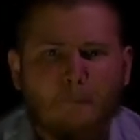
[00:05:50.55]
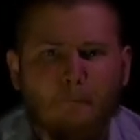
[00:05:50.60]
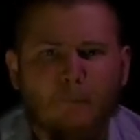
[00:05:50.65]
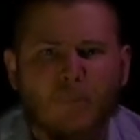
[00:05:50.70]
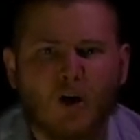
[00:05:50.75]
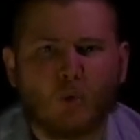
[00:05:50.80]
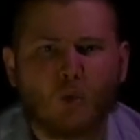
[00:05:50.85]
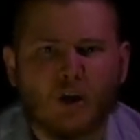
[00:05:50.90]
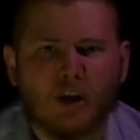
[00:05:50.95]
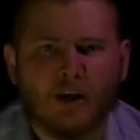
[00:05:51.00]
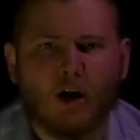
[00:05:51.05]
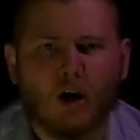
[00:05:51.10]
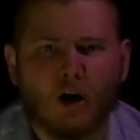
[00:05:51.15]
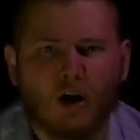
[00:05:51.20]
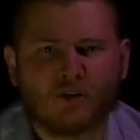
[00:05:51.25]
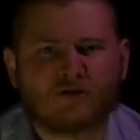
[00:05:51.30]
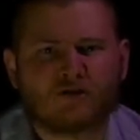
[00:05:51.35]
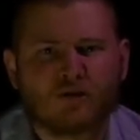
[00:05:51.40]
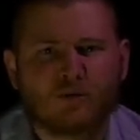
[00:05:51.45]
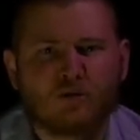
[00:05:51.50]
but we
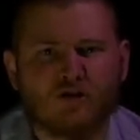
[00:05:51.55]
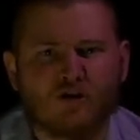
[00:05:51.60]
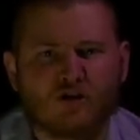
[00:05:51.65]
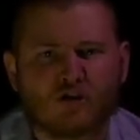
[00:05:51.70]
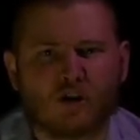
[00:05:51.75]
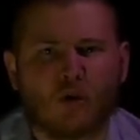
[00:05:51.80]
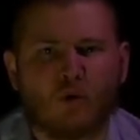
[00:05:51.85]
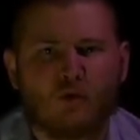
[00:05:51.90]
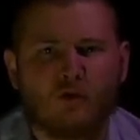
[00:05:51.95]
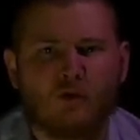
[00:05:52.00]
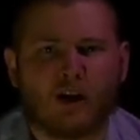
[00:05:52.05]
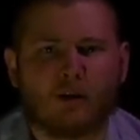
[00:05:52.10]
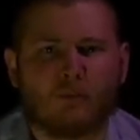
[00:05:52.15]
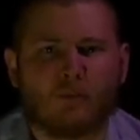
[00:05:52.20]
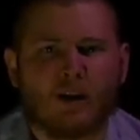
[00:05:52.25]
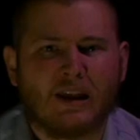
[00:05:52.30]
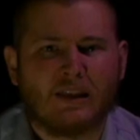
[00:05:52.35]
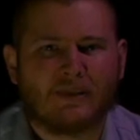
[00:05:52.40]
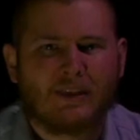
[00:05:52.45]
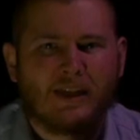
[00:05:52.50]
also show them
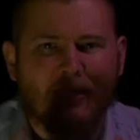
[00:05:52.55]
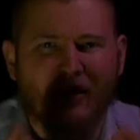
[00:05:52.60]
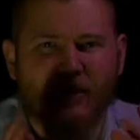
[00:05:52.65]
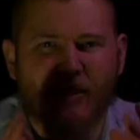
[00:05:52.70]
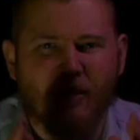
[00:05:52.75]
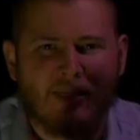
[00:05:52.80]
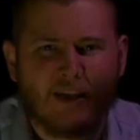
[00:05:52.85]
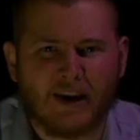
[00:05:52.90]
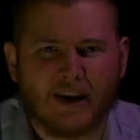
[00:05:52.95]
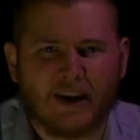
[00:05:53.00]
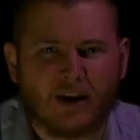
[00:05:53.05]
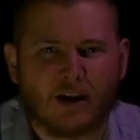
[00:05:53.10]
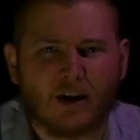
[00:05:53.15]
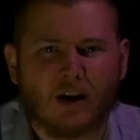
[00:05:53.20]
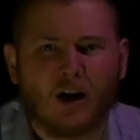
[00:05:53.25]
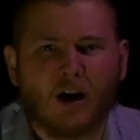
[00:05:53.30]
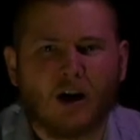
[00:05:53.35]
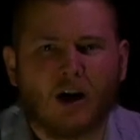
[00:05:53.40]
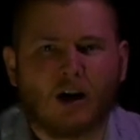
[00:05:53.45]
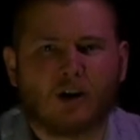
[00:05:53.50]
that they
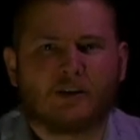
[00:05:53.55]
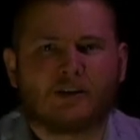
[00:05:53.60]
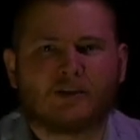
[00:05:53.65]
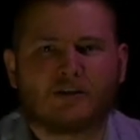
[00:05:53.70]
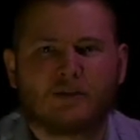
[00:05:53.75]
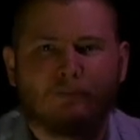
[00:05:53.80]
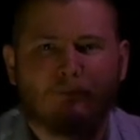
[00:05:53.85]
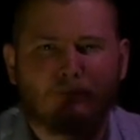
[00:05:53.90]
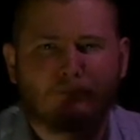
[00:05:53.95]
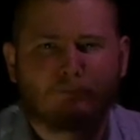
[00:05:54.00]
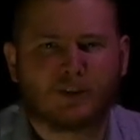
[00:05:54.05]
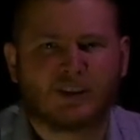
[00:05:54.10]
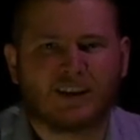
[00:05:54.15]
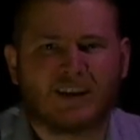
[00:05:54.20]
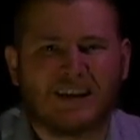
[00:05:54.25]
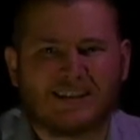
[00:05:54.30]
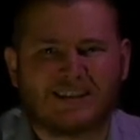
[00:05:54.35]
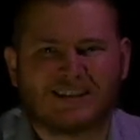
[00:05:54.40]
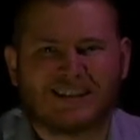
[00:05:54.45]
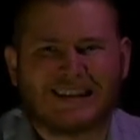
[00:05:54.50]
are in
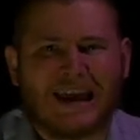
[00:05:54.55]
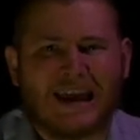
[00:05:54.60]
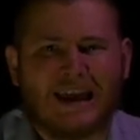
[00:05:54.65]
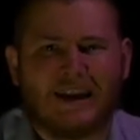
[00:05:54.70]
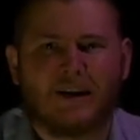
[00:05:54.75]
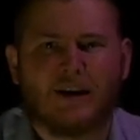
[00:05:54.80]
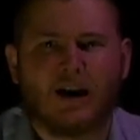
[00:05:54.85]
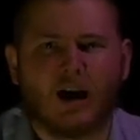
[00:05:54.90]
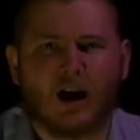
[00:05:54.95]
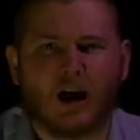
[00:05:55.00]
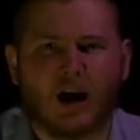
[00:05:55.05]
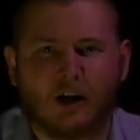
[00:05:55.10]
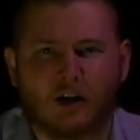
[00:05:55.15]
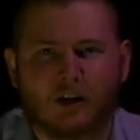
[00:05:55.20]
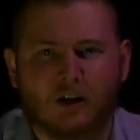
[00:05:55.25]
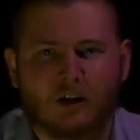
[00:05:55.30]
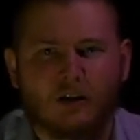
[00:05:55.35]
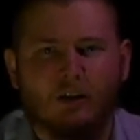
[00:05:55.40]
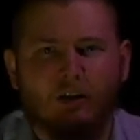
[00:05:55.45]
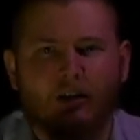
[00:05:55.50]
complete and
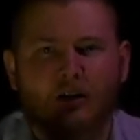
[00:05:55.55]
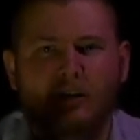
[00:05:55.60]
utter